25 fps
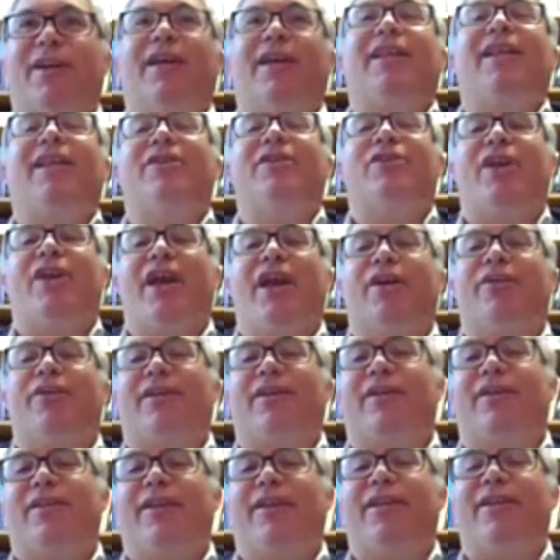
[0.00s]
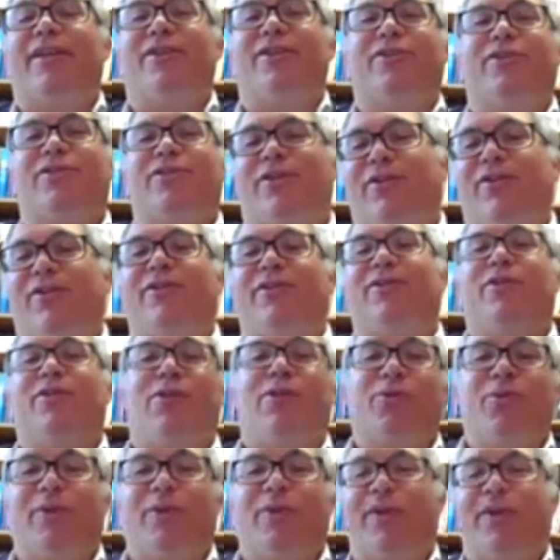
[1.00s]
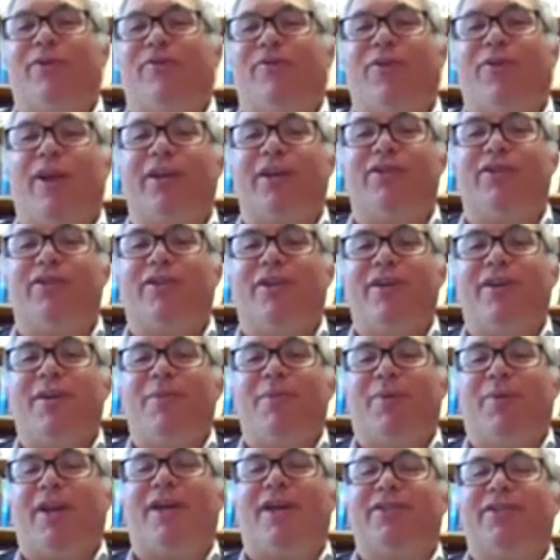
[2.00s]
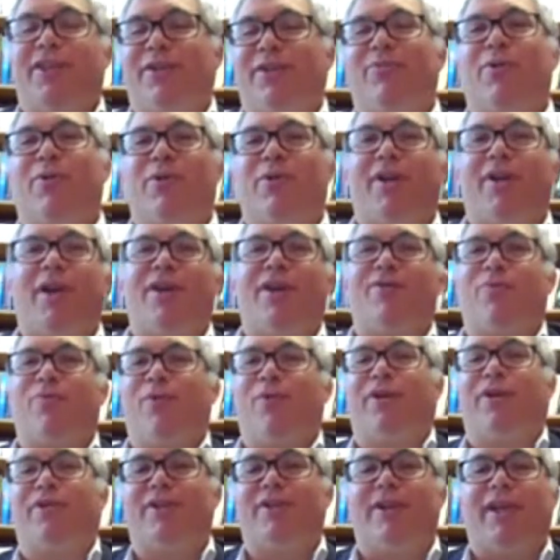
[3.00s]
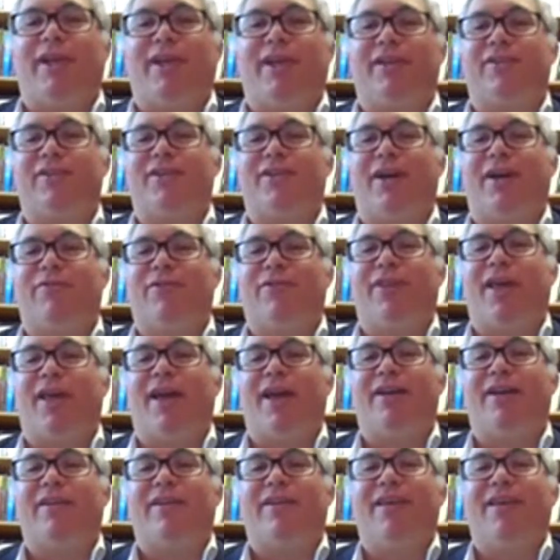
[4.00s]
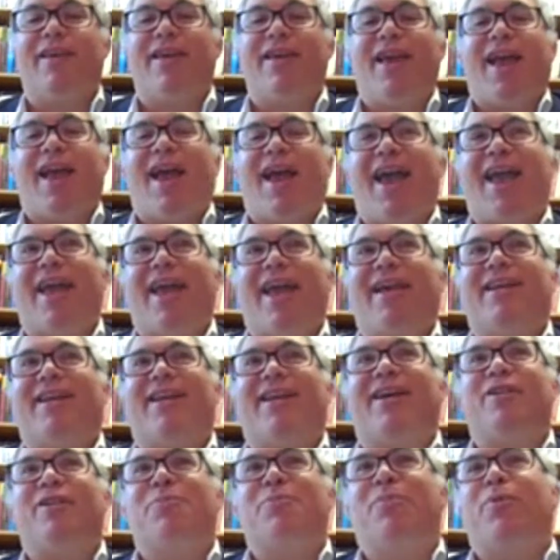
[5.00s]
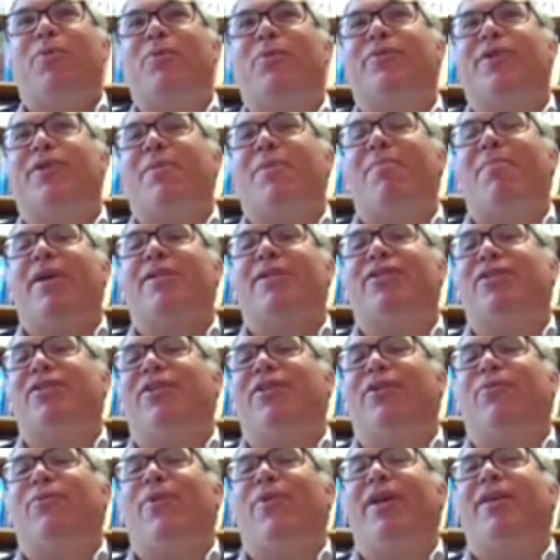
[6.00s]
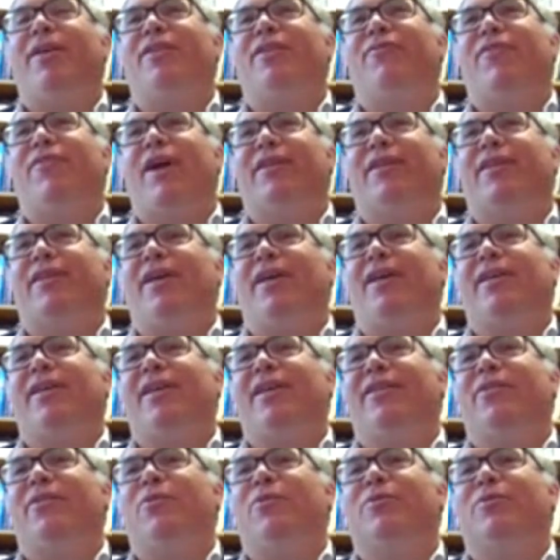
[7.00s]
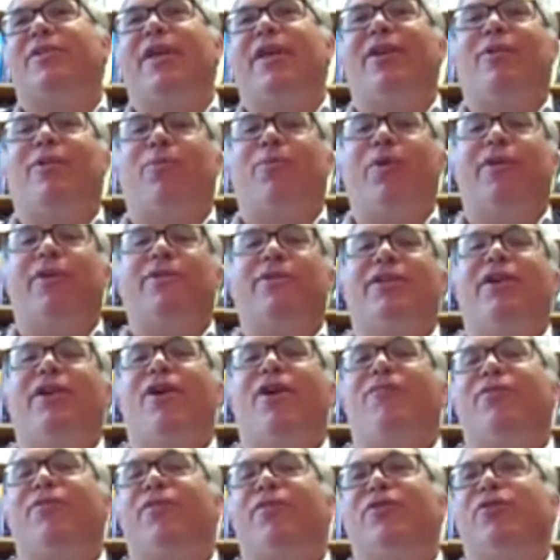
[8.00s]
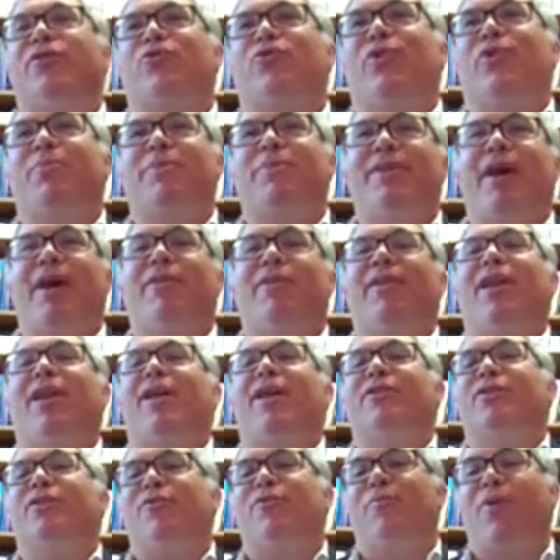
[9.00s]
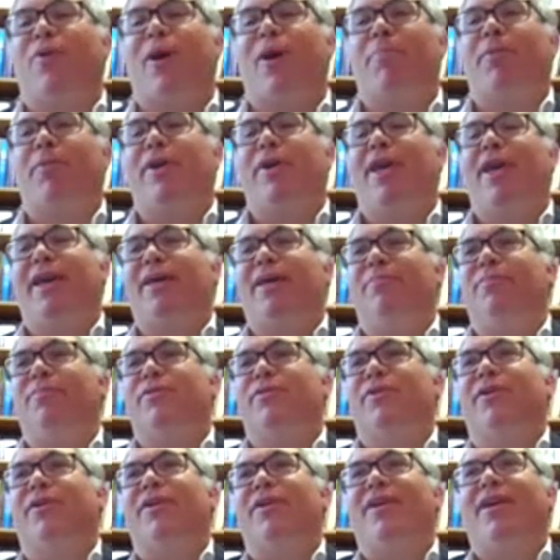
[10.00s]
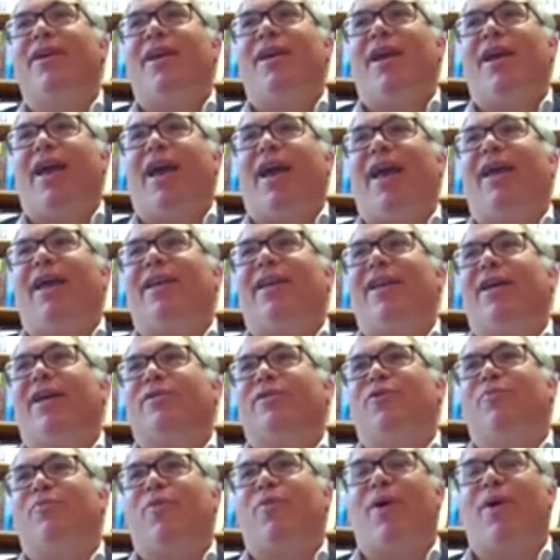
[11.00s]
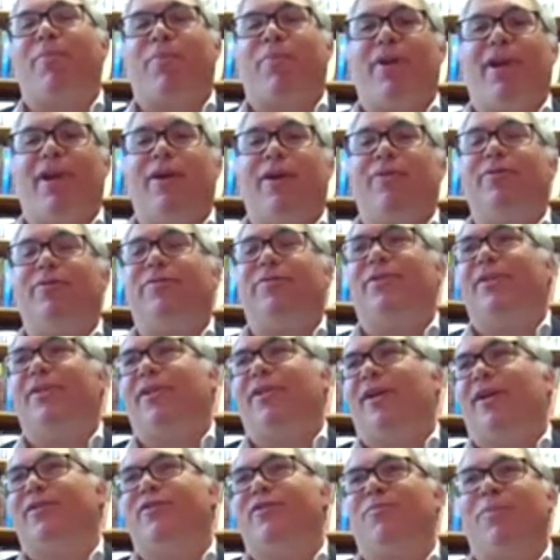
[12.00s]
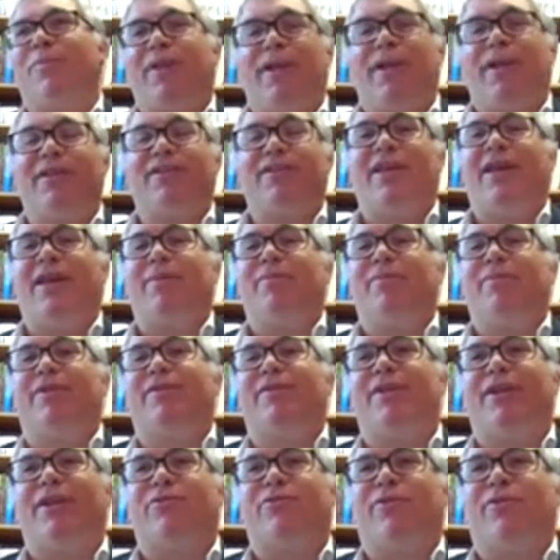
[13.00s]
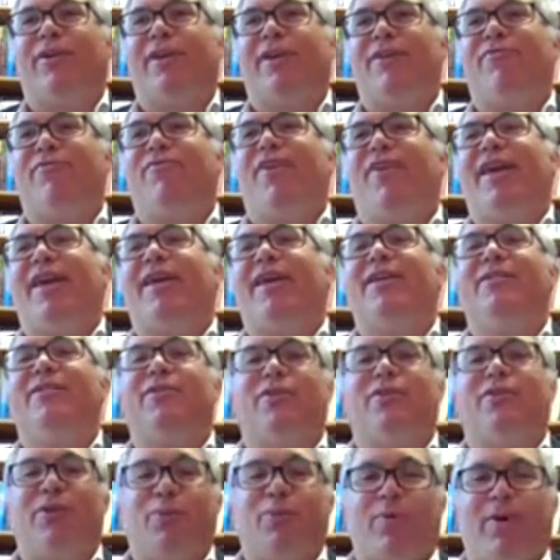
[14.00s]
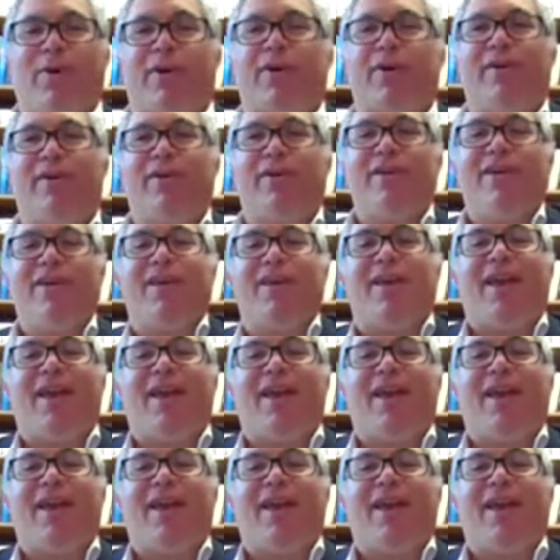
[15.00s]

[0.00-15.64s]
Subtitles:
a kind of cliche out there that he just turned totally to French, but actually he wrote a lot of works in English after that. And I suppose I mentioned already the fact that in those later works, he often strips out lots of proper names and lots of proper nouns and lots of place names, etc. He vagans the work.